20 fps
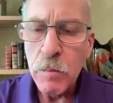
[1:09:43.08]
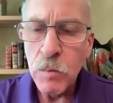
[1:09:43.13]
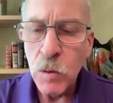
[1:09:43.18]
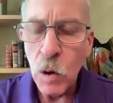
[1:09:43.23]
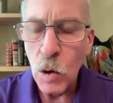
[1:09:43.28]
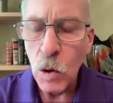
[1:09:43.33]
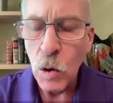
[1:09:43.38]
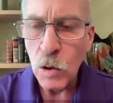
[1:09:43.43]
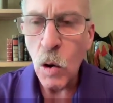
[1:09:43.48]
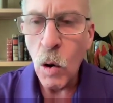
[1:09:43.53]

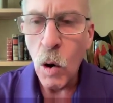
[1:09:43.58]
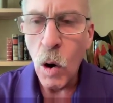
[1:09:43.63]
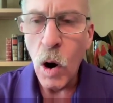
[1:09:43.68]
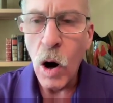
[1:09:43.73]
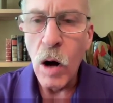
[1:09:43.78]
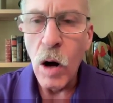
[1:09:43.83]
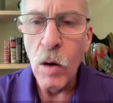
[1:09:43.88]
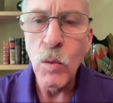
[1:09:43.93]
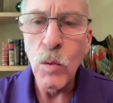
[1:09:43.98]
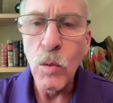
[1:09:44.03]

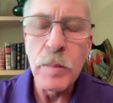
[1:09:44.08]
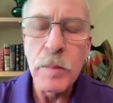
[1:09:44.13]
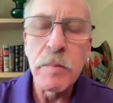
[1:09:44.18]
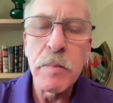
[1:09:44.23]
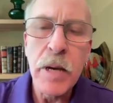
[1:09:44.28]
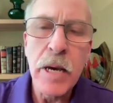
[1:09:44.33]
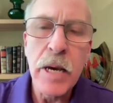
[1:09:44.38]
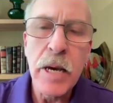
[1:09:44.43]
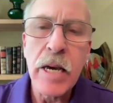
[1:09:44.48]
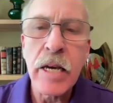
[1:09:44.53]
protocol would
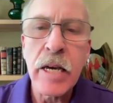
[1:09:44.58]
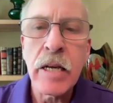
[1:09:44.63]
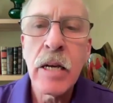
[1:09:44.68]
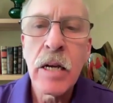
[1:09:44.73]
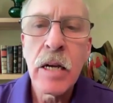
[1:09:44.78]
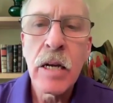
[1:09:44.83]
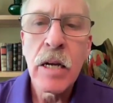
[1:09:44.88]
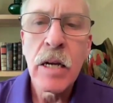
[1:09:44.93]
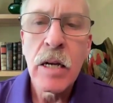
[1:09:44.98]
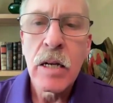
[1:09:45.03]
be
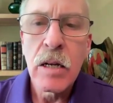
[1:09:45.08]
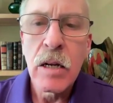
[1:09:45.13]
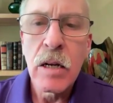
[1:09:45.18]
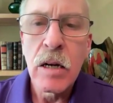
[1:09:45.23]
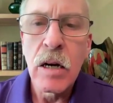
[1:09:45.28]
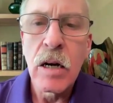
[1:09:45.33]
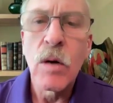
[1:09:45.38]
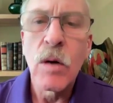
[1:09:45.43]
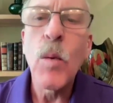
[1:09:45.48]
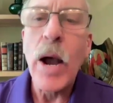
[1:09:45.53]

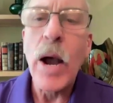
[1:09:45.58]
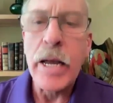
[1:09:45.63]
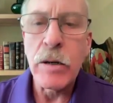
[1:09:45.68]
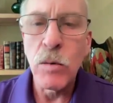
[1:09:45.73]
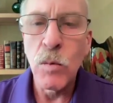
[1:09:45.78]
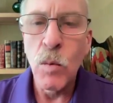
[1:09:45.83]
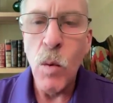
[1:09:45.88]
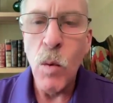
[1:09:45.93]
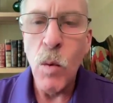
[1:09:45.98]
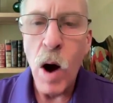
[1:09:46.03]
wait
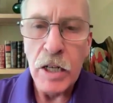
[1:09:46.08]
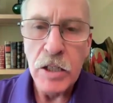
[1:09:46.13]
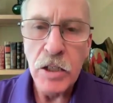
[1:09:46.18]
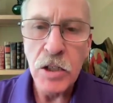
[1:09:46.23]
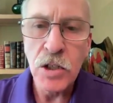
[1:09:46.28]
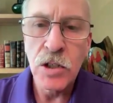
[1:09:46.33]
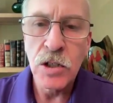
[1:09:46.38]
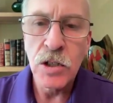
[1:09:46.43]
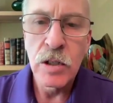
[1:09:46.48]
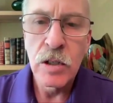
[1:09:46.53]
and
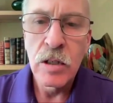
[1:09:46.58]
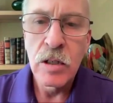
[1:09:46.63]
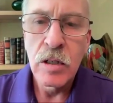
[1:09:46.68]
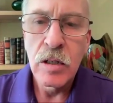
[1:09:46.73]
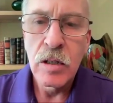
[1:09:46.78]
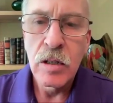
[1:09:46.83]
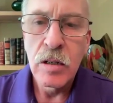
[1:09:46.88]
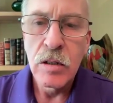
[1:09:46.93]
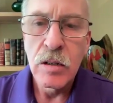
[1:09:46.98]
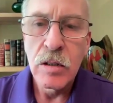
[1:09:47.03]
watch.
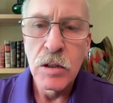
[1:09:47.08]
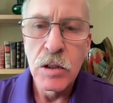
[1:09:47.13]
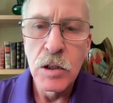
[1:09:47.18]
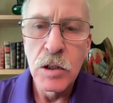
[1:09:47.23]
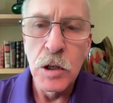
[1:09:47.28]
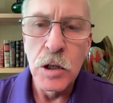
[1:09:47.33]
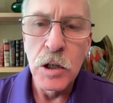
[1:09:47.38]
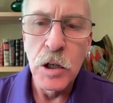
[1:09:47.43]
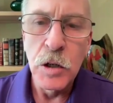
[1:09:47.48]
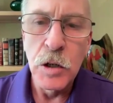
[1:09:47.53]

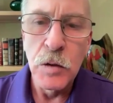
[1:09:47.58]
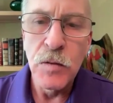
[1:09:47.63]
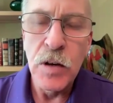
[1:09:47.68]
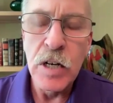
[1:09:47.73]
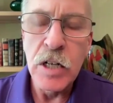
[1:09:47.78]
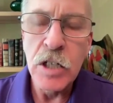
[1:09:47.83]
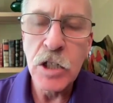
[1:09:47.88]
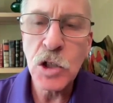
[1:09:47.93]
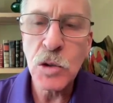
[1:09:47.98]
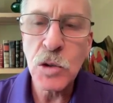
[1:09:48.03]
You're
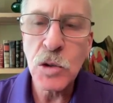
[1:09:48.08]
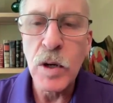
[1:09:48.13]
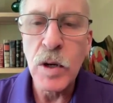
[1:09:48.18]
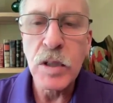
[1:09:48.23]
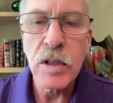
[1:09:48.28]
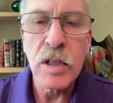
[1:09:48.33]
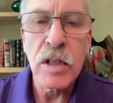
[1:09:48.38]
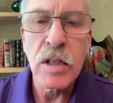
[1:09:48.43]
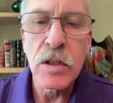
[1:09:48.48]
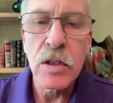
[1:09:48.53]
finished
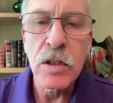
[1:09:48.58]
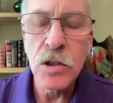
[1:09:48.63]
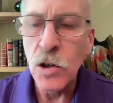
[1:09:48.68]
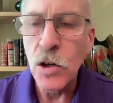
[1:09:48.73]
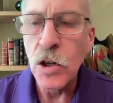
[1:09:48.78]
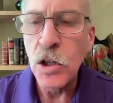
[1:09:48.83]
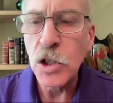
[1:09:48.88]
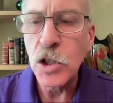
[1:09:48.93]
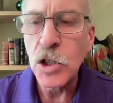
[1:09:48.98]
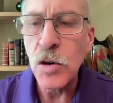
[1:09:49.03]
with the
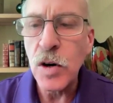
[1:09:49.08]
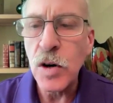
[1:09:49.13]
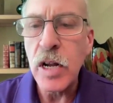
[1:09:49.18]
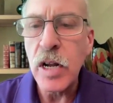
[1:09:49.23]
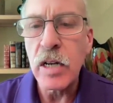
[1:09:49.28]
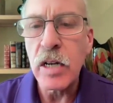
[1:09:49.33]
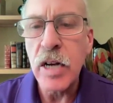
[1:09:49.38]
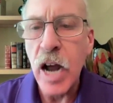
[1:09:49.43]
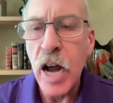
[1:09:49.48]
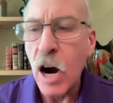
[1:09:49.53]

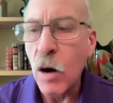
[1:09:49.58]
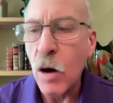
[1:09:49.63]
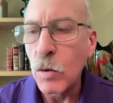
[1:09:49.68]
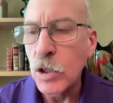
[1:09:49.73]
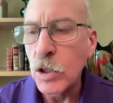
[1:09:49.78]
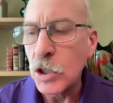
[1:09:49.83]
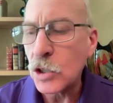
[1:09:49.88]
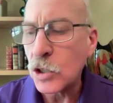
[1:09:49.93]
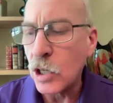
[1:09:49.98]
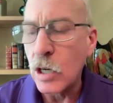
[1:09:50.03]
surgery, and now we're
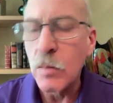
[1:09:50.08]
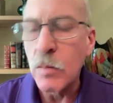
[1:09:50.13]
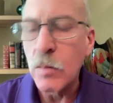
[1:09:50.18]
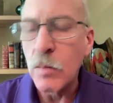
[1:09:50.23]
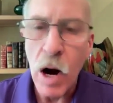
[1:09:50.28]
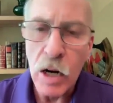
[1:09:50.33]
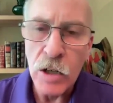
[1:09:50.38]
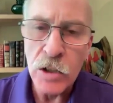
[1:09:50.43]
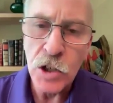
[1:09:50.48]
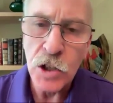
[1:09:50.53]
just going to
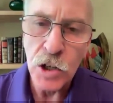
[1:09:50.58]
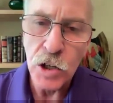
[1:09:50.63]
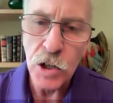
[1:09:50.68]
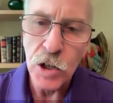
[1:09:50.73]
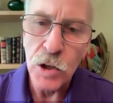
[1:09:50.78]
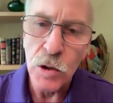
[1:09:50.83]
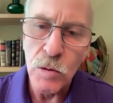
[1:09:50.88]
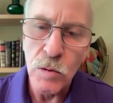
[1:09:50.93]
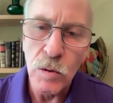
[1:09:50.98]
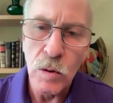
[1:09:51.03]
monitor
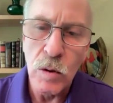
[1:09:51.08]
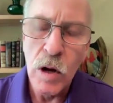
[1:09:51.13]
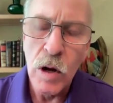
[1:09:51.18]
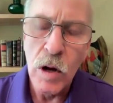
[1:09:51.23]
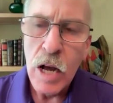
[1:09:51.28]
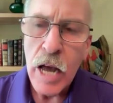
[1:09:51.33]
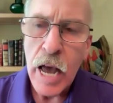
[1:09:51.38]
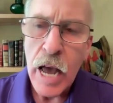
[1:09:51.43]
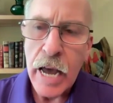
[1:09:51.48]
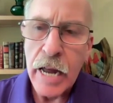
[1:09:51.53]
you
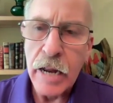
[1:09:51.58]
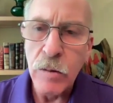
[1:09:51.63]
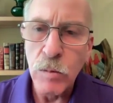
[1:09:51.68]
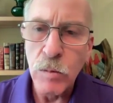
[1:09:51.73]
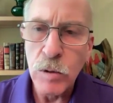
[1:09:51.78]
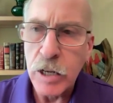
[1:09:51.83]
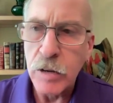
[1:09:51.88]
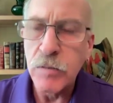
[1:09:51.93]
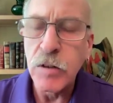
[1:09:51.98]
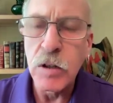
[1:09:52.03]

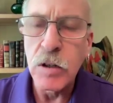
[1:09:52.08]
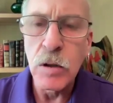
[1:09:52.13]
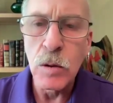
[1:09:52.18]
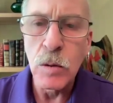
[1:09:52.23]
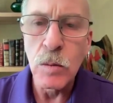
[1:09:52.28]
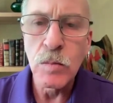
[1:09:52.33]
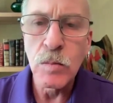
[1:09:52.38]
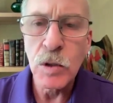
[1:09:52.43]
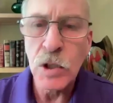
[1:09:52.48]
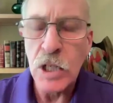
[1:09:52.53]
and give
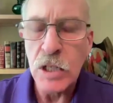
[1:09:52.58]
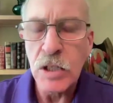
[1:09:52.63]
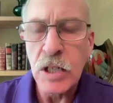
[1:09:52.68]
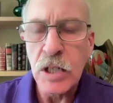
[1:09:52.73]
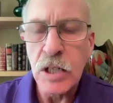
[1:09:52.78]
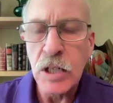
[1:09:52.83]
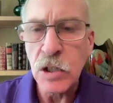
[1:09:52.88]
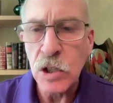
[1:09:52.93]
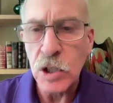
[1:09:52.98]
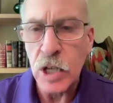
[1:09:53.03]
you
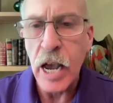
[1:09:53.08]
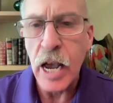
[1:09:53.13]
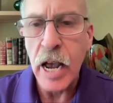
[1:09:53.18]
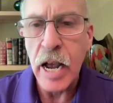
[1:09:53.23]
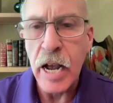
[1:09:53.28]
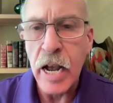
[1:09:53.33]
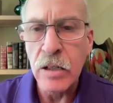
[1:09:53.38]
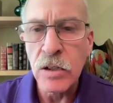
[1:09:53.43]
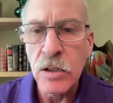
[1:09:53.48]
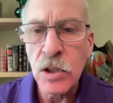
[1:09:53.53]
CT
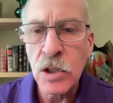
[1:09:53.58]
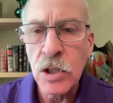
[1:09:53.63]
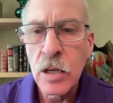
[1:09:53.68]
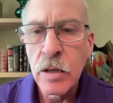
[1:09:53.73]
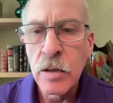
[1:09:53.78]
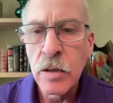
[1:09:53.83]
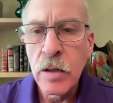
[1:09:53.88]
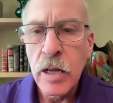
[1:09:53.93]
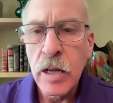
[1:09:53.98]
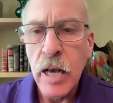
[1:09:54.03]
scans
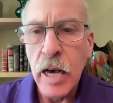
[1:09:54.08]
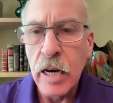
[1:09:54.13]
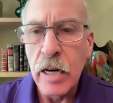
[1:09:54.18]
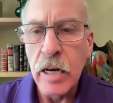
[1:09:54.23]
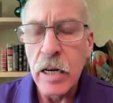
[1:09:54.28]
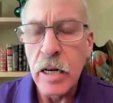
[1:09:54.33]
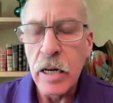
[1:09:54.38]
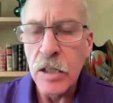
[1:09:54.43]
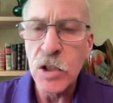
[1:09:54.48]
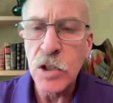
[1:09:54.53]
and
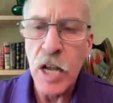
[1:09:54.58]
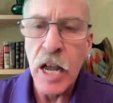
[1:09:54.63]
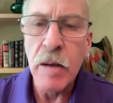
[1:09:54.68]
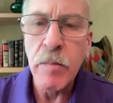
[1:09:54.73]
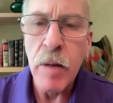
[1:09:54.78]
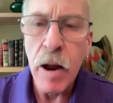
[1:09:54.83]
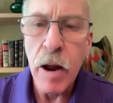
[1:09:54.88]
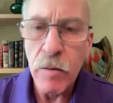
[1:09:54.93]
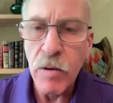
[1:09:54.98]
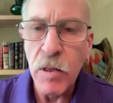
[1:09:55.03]
an
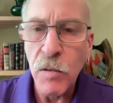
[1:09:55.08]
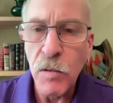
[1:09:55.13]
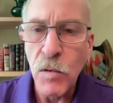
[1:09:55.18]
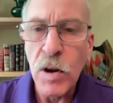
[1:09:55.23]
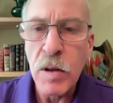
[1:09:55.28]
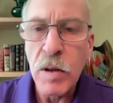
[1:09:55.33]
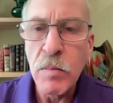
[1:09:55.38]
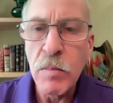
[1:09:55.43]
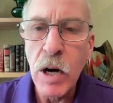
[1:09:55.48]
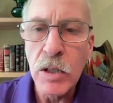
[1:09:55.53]
exam every
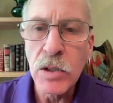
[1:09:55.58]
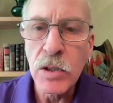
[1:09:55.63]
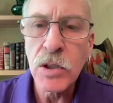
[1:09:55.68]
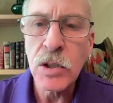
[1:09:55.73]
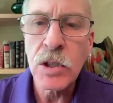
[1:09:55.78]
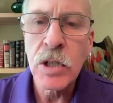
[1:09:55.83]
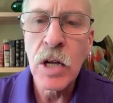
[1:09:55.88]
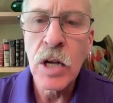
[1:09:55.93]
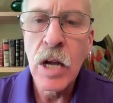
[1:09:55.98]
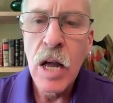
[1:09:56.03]
3
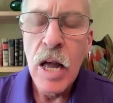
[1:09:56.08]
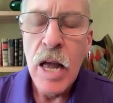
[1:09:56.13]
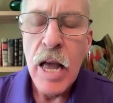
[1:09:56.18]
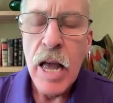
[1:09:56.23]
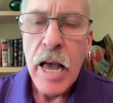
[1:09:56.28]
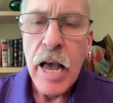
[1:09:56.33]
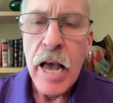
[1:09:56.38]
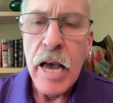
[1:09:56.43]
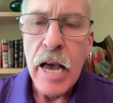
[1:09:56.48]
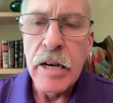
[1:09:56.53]
months.
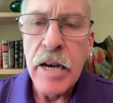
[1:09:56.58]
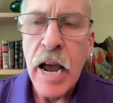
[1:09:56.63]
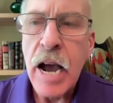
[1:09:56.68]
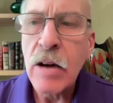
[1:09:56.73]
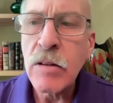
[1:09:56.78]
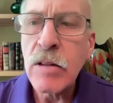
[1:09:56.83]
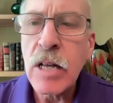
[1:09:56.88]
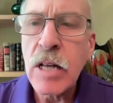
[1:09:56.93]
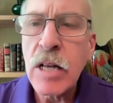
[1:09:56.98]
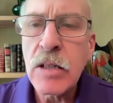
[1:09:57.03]
And
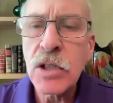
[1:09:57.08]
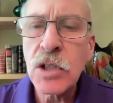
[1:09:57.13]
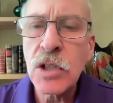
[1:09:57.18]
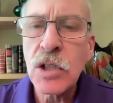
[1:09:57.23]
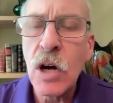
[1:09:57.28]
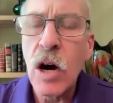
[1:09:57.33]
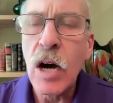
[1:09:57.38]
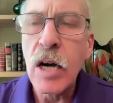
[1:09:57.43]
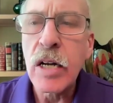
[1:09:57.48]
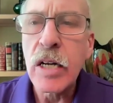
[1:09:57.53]
now they
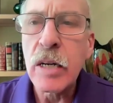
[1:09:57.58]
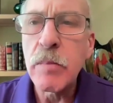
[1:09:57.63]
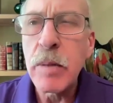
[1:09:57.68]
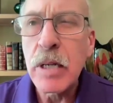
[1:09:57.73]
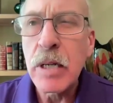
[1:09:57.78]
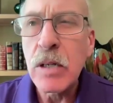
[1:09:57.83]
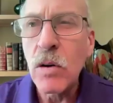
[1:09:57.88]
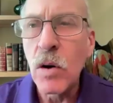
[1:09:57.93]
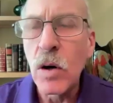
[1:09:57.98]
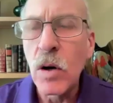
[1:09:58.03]
decided,
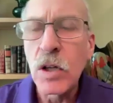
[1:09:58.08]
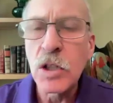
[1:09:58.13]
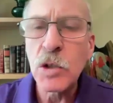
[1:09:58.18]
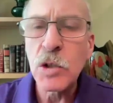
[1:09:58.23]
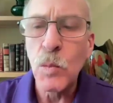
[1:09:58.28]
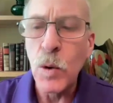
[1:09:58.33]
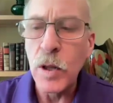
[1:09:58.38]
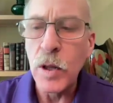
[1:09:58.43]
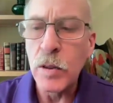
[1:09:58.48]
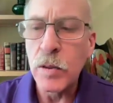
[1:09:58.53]

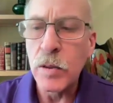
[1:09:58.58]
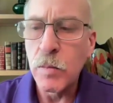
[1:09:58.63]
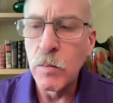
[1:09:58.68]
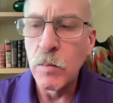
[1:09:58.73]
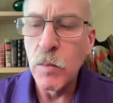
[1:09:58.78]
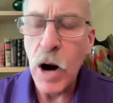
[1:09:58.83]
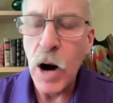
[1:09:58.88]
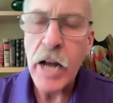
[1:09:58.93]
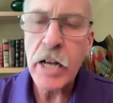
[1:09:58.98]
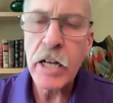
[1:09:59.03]
because with
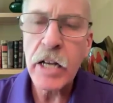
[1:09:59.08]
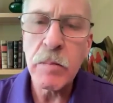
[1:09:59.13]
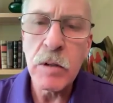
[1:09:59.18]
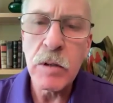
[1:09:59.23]
BRCA